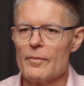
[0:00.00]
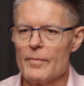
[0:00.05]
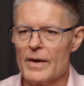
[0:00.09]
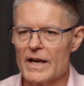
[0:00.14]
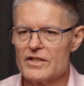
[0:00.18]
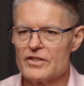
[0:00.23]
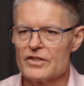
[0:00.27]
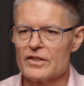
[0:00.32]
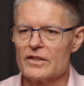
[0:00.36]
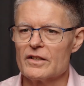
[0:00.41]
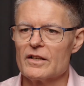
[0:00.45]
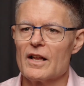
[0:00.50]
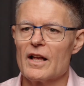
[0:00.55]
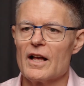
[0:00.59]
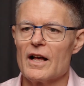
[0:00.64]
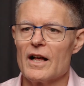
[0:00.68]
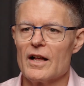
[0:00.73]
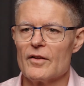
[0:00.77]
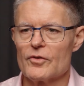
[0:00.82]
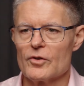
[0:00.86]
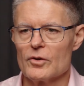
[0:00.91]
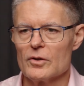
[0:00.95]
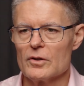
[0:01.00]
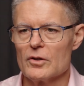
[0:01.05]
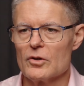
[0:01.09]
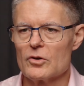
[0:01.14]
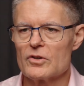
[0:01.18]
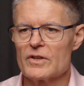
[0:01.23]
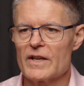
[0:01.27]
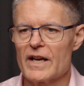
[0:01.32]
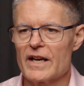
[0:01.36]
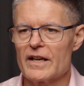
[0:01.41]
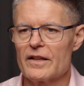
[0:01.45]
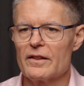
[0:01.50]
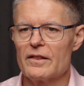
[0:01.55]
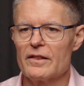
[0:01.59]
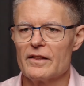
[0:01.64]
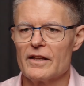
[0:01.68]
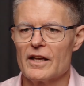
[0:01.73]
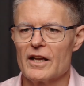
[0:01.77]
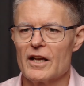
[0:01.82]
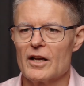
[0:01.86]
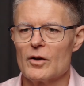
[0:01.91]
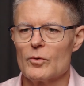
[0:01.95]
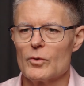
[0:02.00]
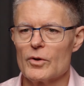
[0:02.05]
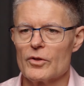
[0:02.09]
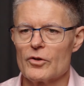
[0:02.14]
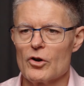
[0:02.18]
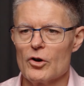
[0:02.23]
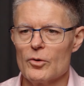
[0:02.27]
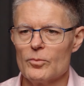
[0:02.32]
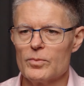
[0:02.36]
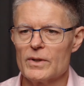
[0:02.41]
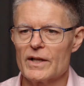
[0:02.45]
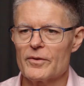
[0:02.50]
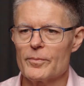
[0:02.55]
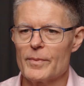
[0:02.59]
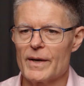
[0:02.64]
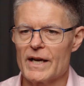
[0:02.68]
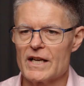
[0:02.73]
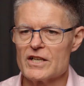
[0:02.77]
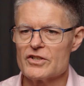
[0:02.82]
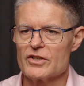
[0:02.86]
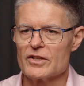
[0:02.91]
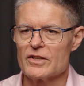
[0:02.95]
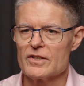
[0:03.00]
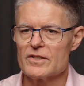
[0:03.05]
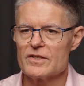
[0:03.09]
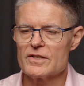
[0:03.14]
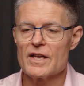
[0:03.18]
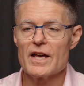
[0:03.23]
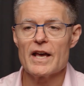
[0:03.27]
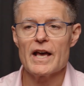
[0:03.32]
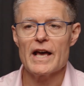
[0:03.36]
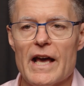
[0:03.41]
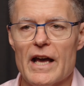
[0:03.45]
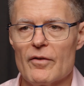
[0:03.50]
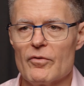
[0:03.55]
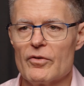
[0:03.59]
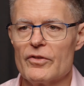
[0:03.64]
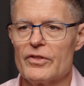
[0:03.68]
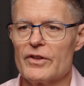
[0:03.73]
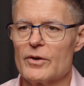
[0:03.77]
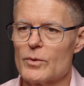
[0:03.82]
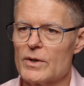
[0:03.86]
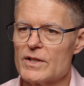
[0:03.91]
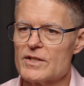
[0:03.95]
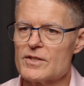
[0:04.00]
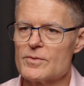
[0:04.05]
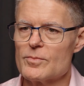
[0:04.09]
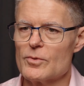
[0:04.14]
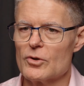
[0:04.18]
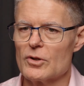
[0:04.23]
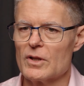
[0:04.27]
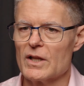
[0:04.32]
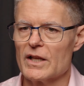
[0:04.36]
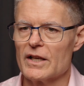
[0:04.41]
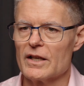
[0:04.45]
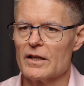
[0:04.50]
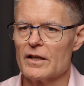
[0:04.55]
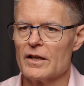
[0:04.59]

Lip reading: Imagine, after a long day in theatre with complex patients, everything went smoothly,